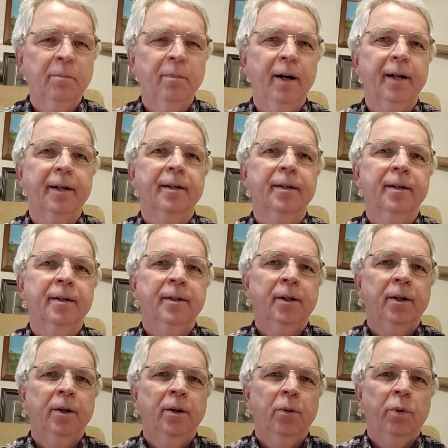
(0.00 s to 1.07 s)
But
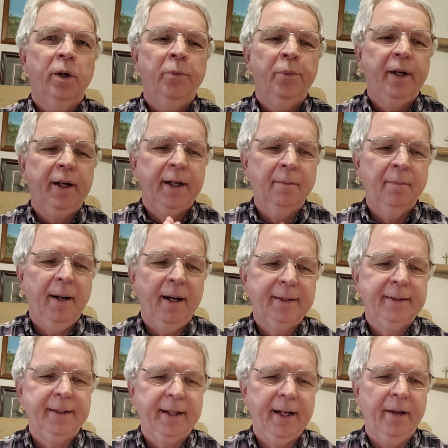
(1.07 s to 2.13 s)
when we come
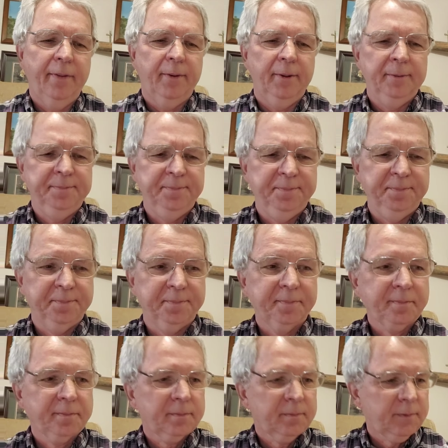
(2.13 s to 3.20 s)
back together,
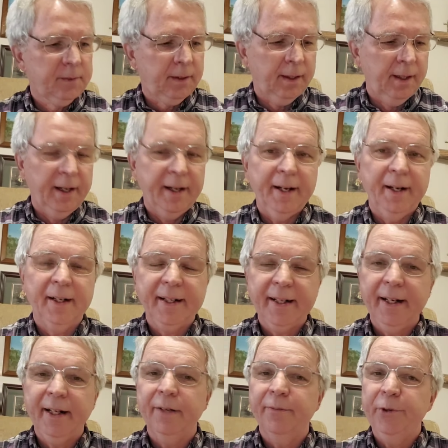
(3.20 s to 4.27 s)
and
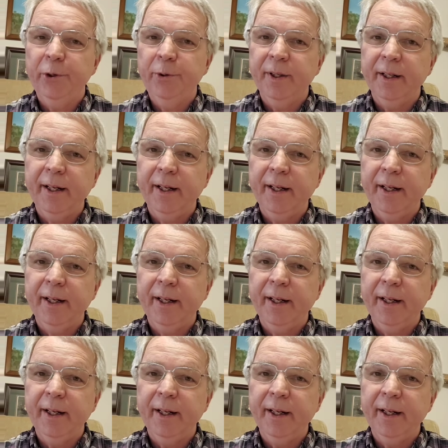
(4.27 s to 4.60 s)
again, if you